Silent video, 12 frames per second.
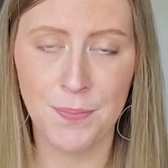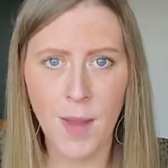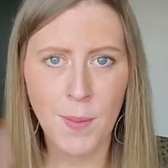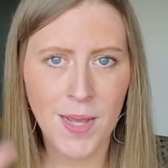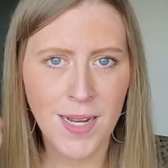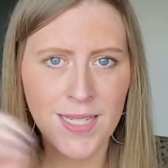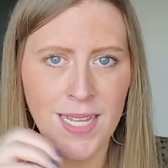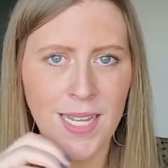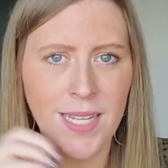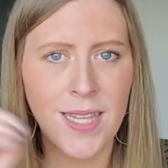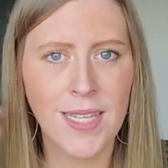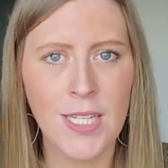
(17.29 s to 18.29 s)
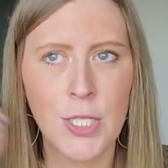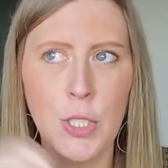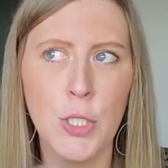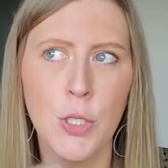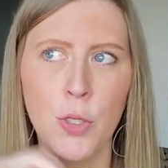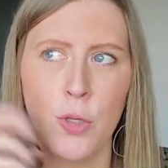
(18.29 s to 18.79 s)
And I'm kind of taking like the
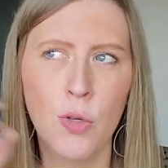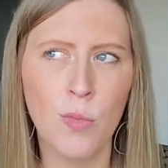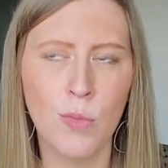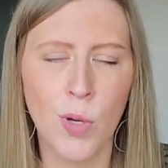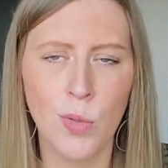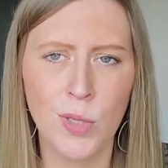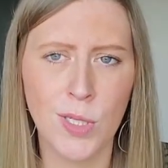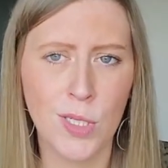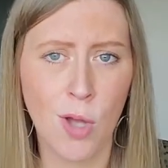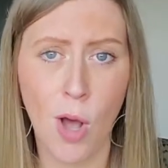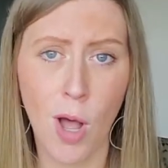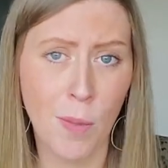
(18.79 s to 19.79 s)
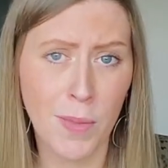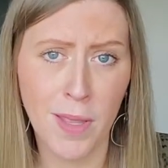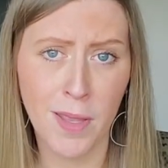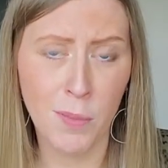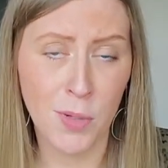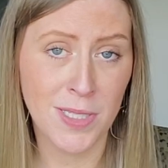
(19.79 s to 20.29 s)
two most
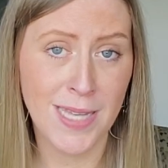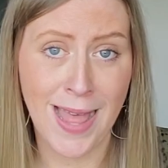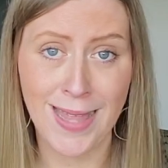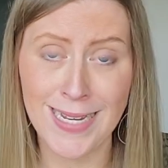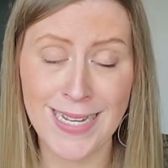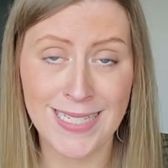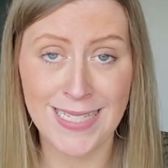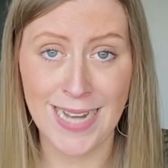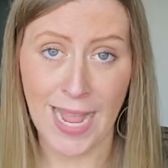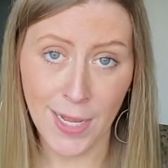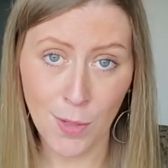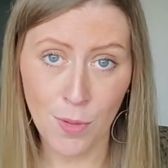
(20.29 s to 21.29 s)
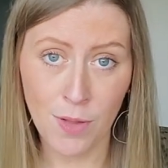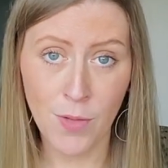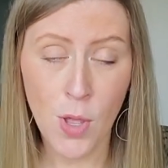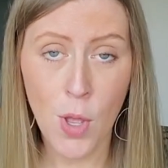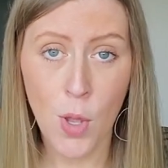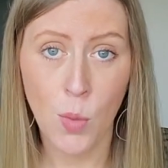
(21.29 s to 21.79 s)
common personality tests that I know of,
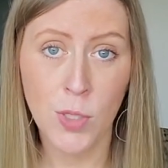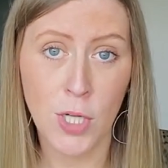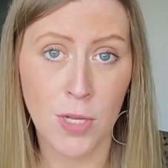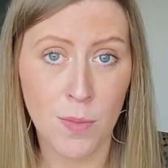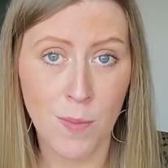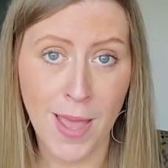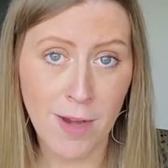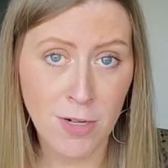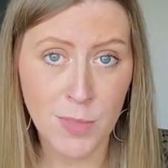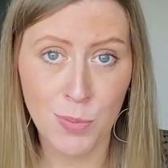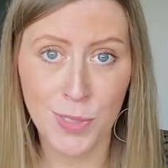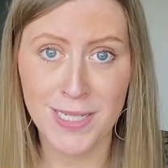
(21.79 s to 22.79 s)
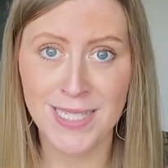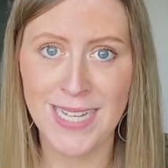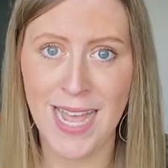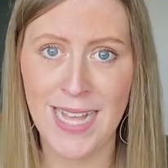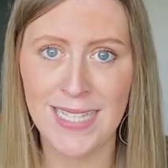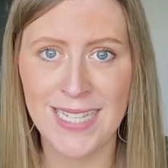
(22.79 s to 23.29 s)
which are the Myers-Briggs
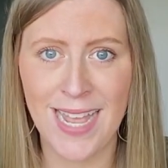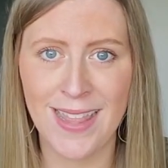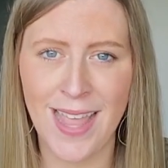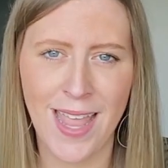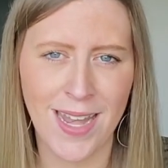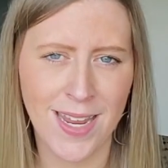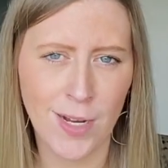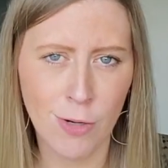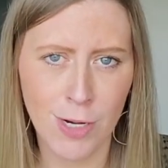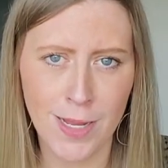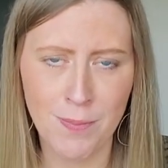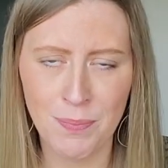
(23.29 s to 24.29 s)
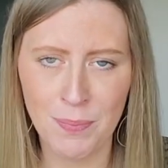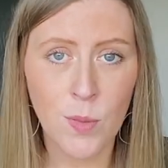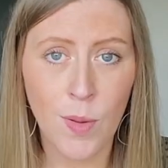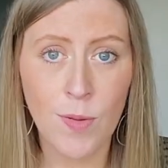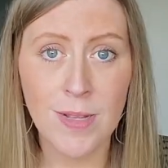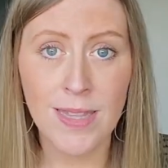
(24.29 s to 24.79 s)
test and the Enneagram.
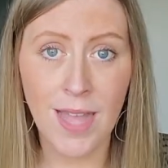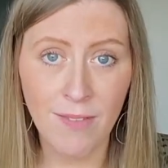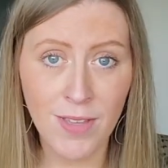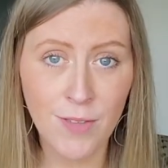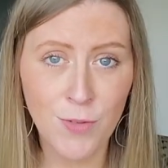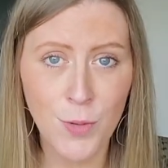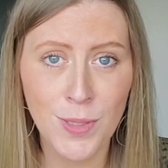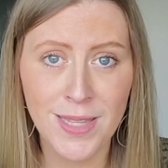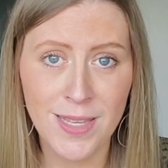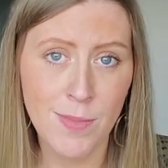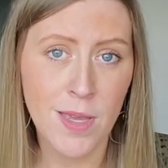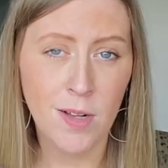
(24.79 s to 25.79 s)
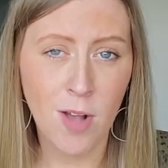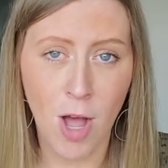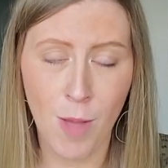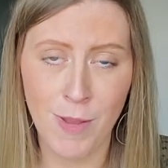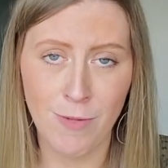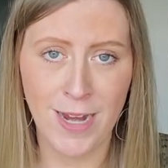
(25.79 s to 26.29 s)
So I would love it if you could leave me a
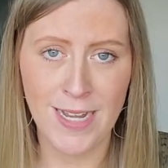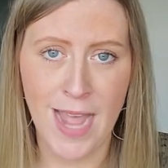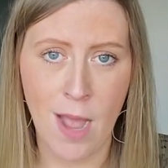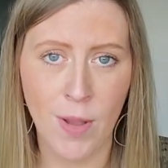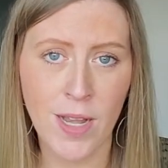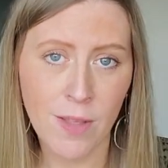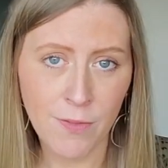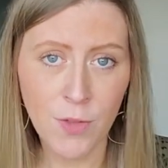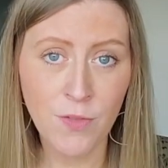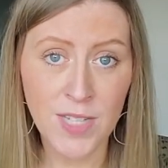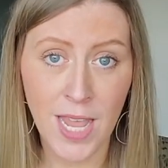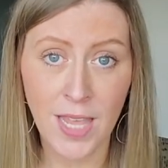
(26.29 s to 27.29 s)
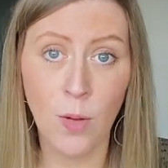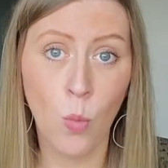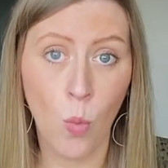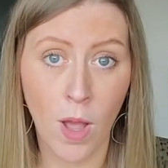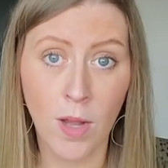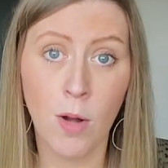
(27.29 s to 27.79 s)
comment right now. And if you've taken
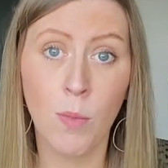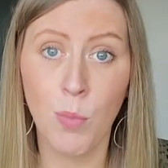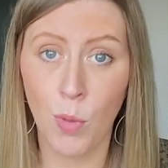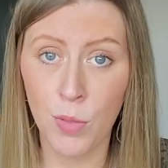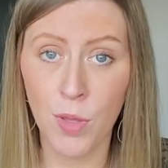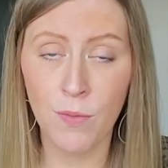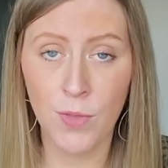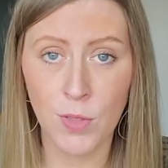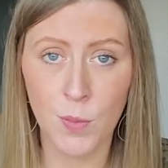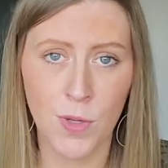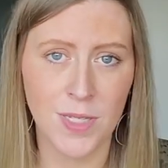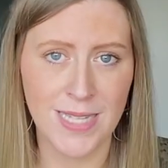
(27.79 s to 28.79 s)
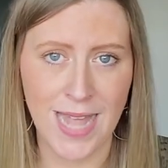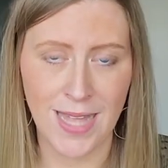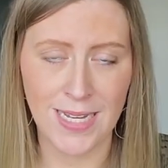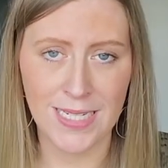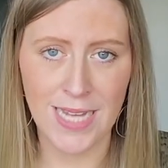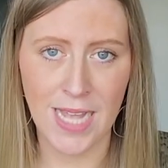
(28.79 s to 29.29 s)
one or both of those
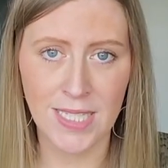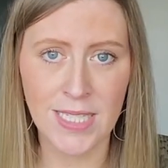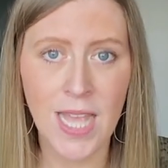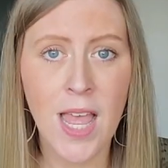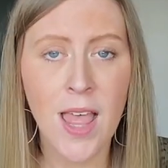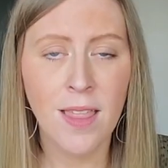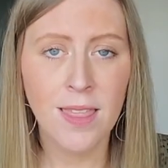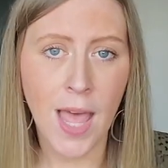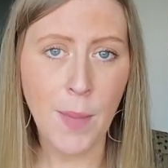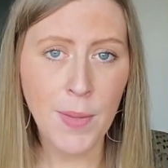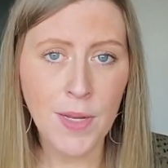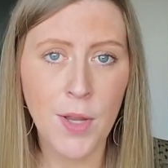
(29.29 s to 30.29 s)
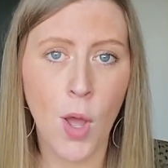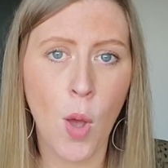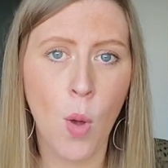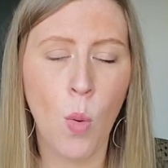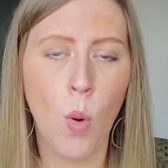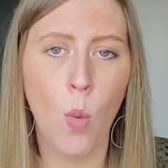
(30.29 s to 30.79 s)
personality tests, let me
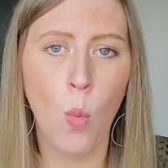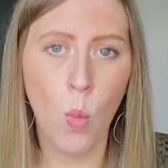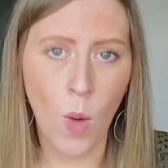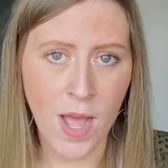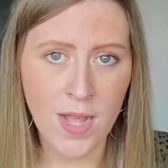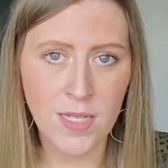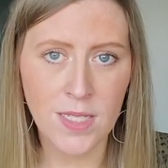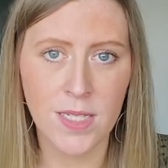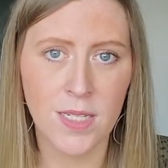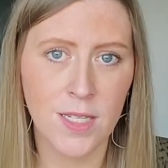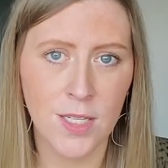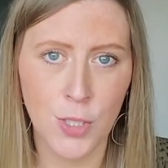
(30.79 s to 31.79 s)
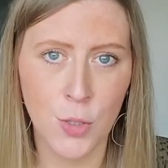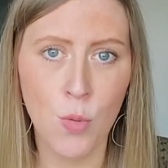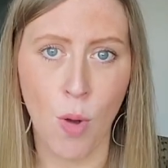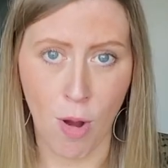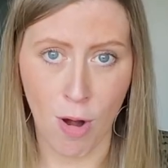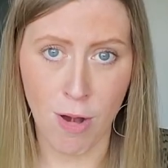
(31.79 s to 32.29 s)
know what
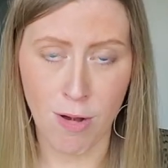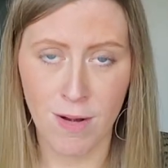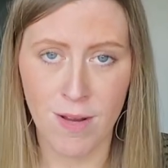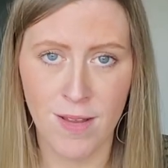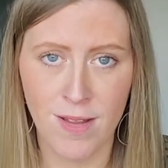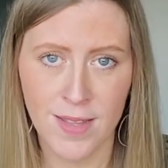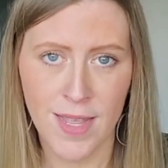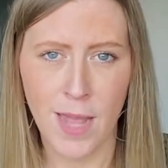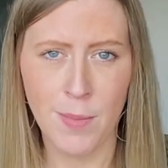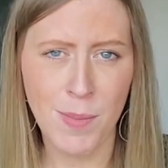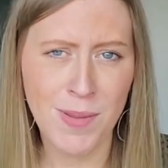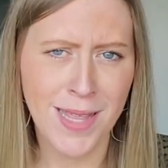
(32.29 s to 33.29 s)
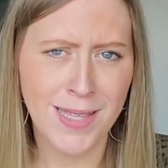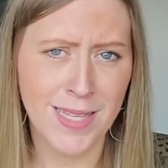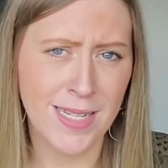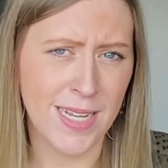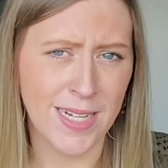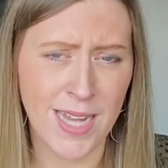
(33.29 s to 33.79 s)
you are and maybe like the
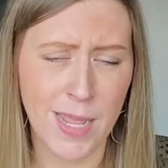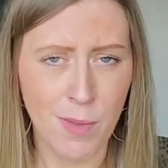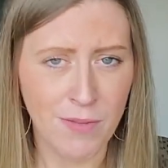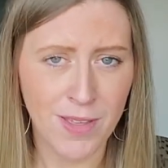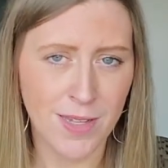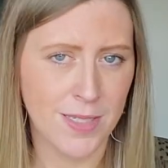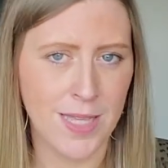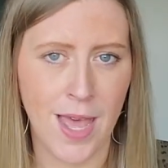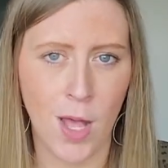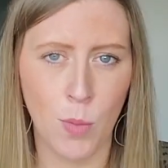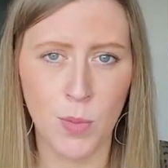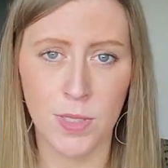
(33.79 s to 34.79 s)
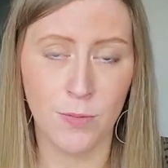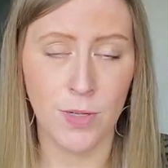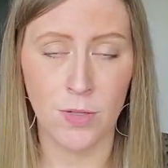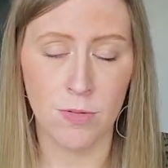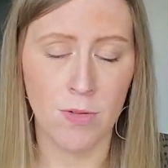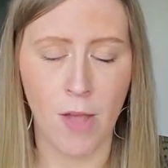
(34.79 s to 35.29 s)
nickname of it because that helps if
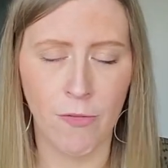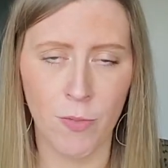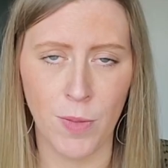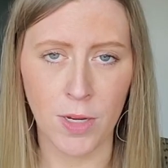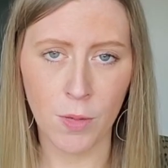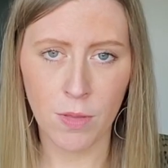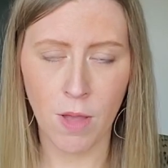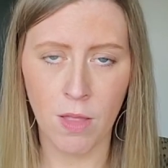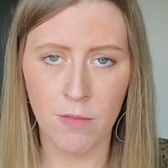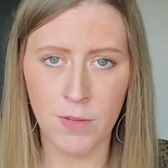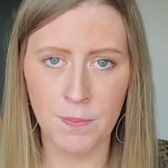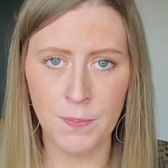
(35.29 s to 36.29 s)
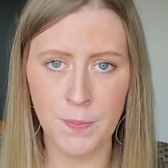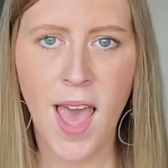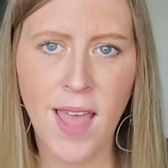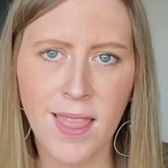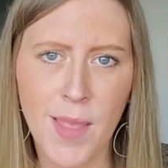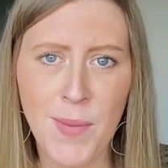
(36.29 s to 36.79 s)
we're not familiar with all of them.
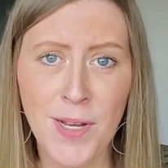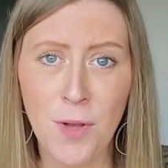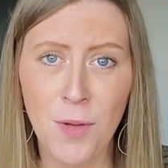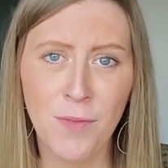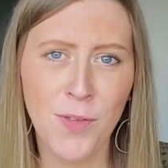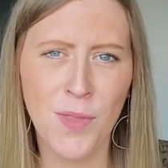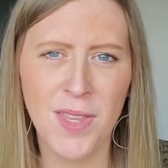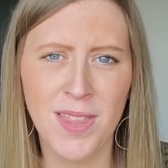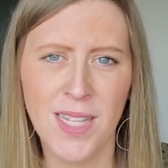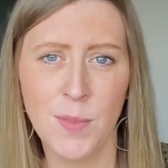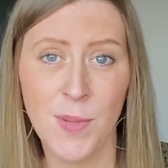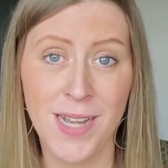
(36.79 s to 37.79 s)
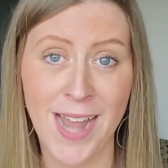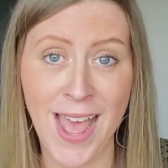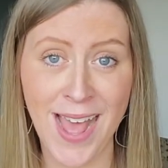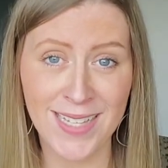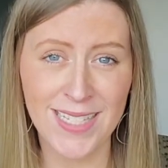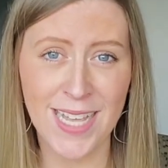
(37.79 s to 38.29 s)
And let me know if you think that's been an
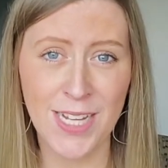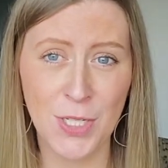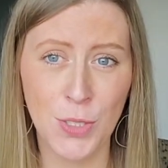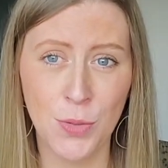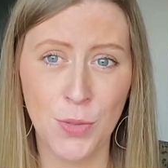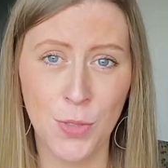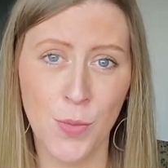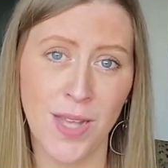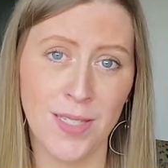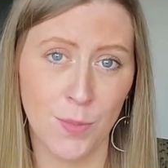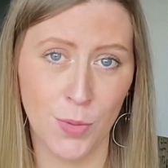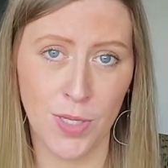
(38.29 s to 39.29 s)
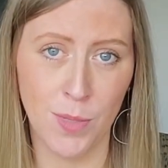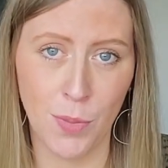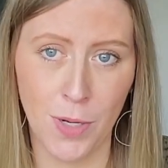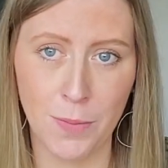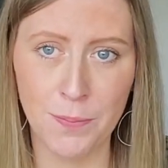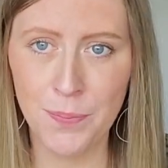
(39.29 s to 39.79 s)
asset to you as a
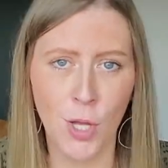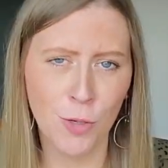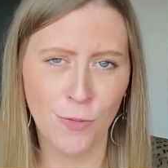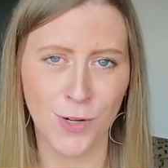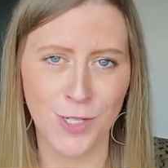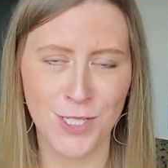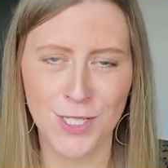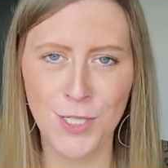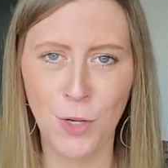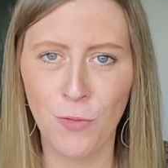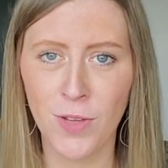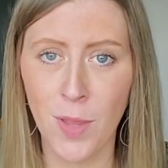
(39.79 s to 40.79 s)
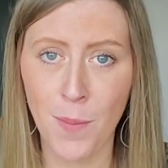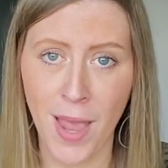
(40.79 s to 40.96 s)
bookkeeper. I'll go first. So for the